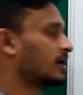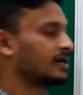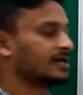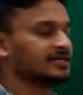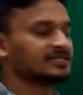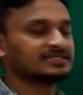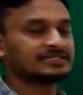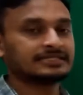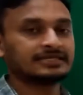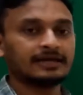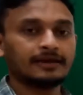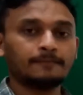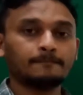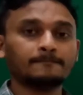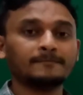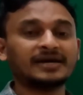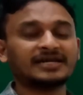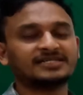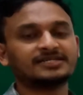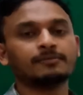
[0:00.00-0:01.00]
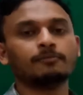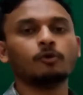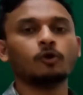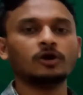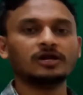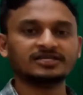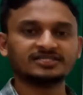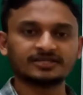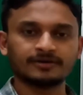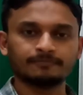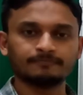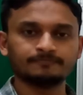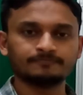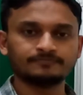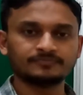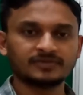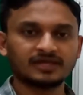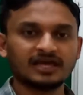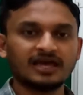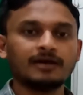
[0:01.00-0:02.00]
one is
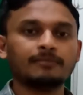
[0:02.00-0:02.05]
metabolism.